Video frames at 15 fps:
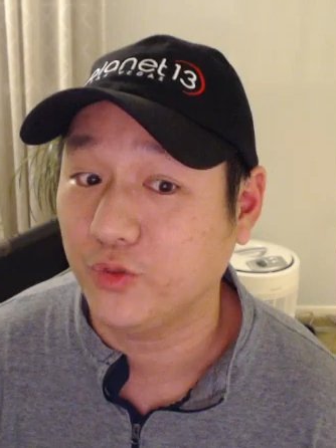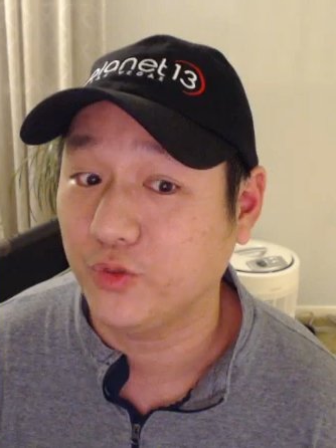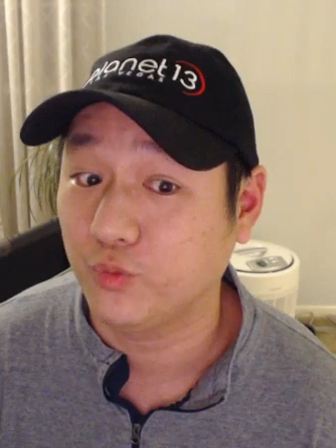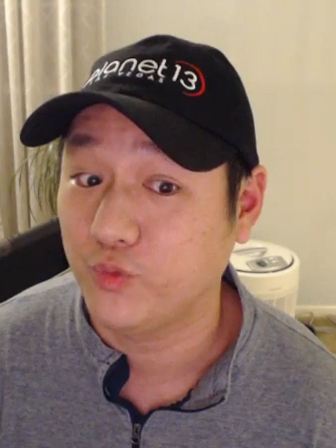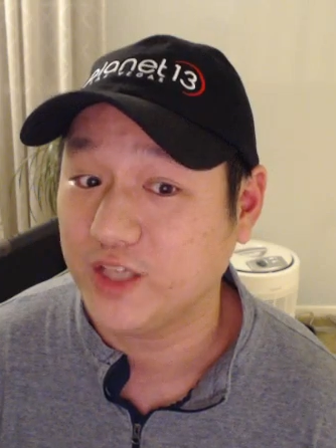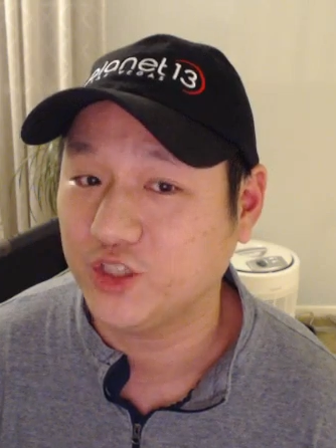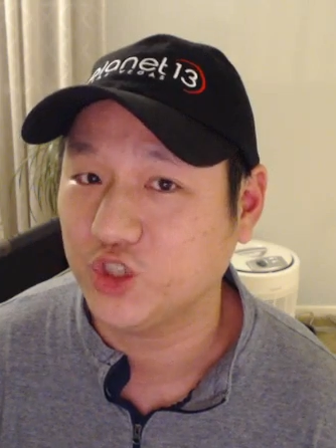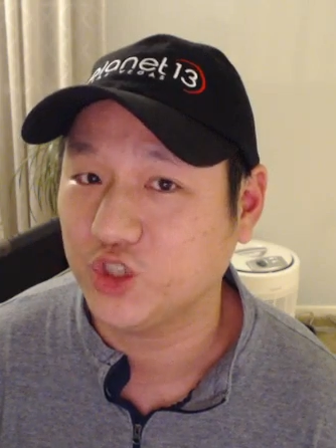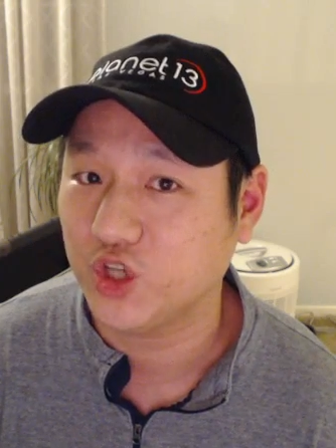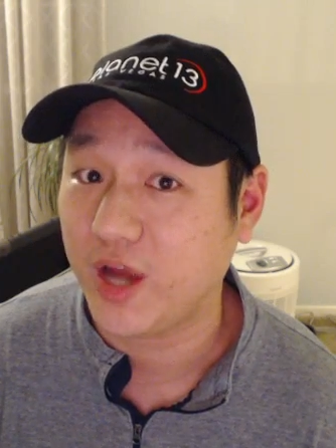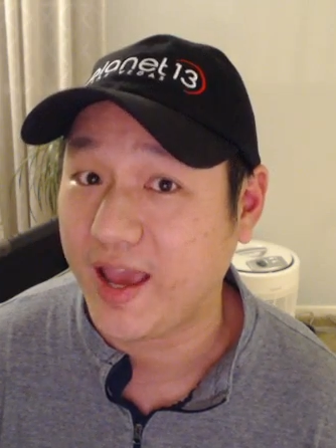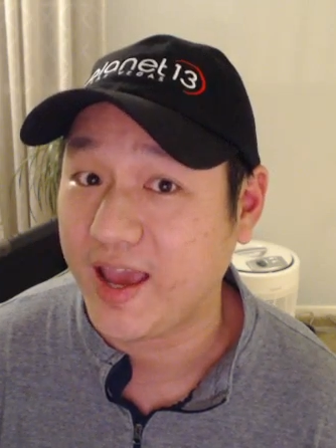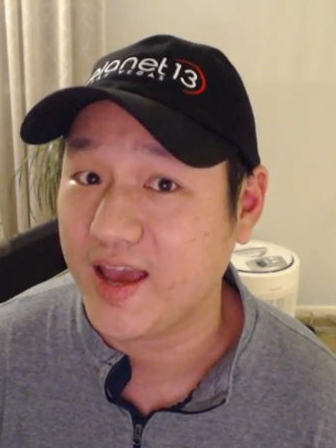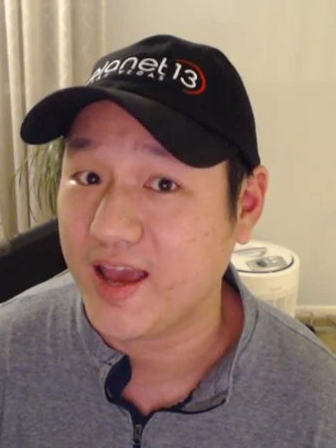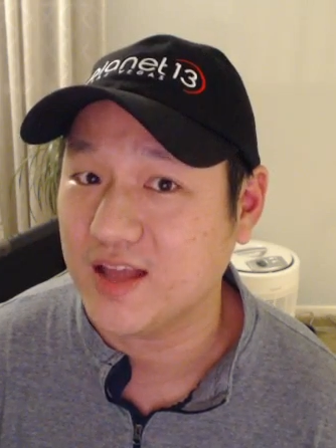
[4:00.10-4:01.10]
richer
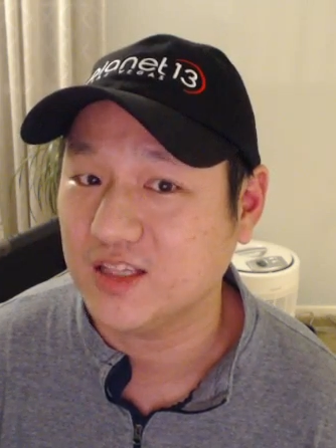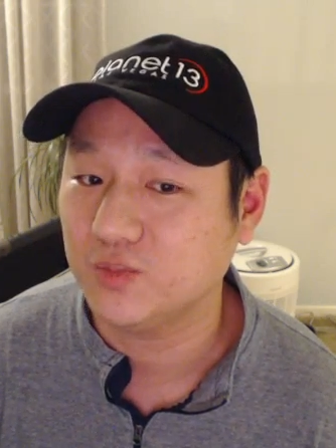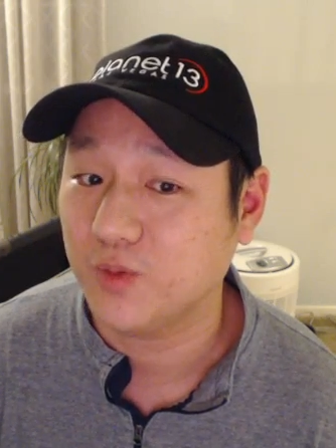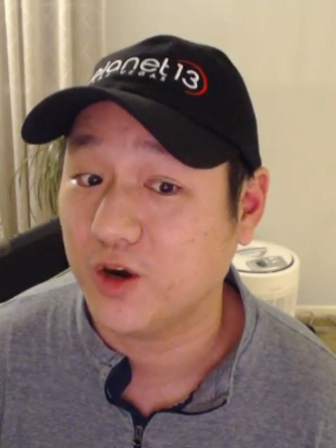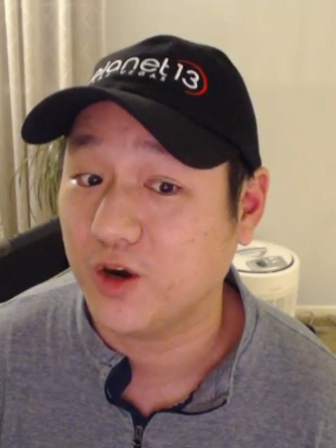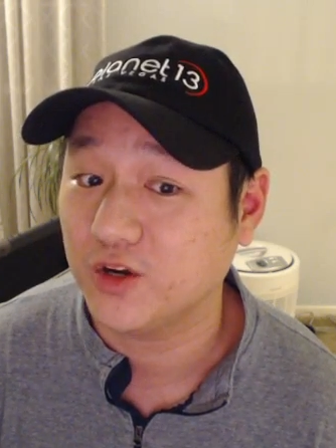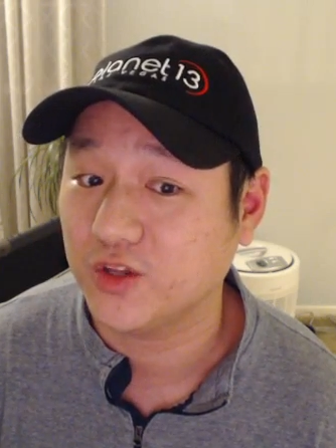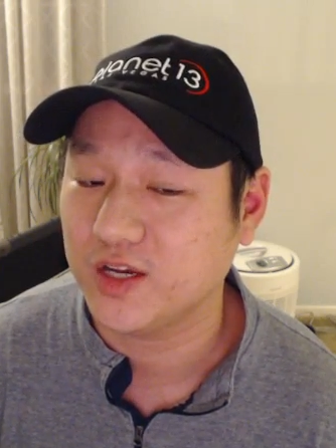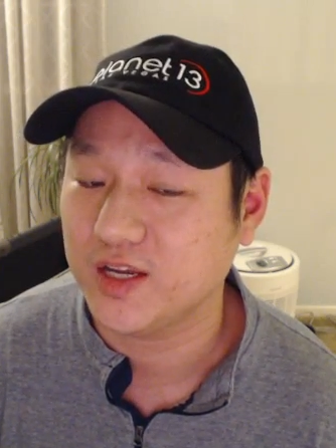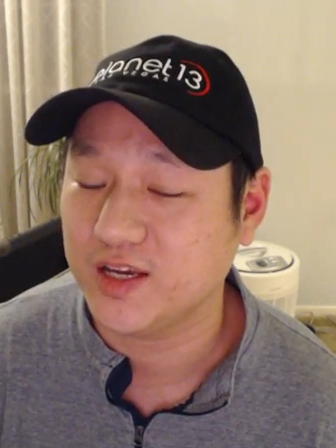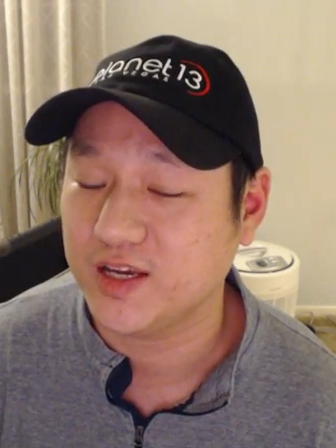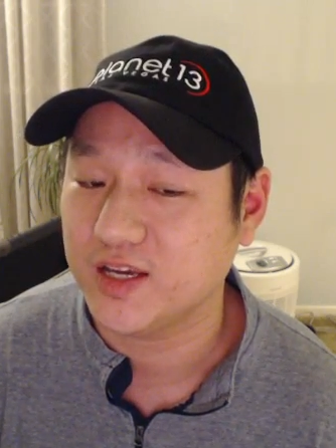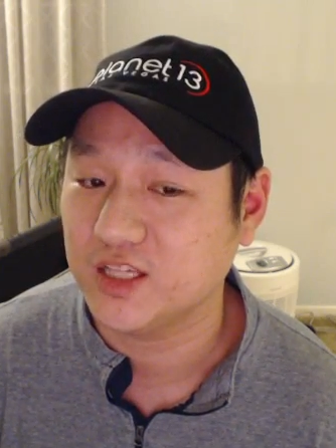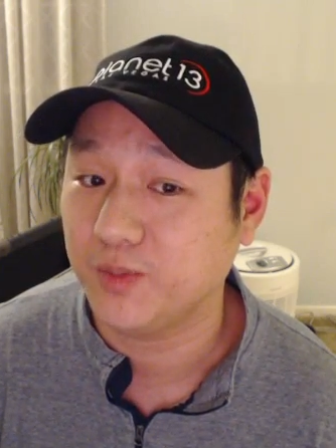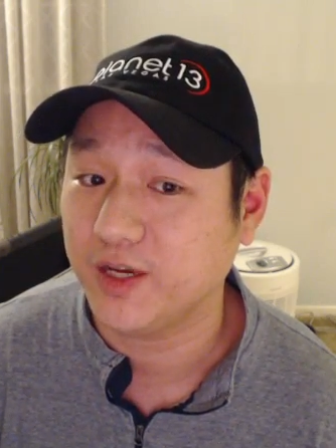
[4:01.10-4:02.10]
and smarter than he is.